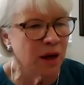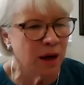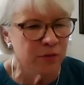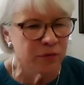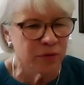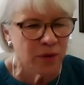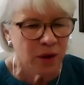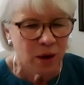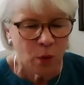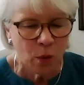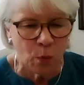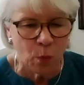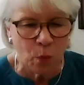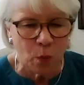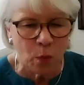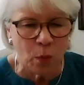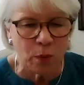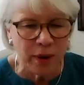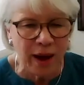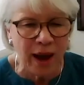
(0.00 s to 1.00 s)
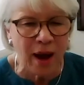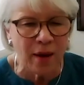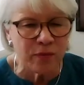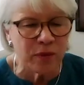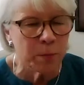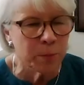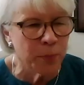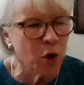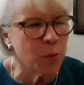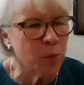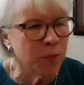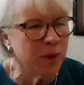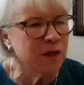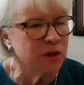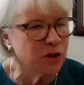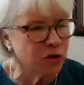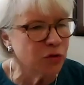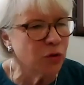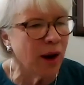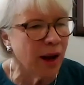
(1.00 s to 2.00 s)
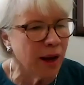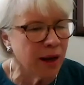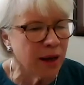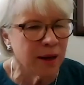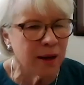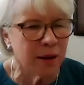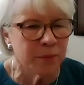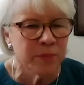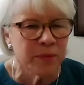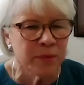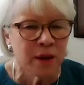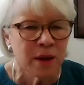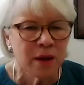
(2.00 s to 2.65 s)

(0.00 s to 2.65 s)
of how the Birkman is tracking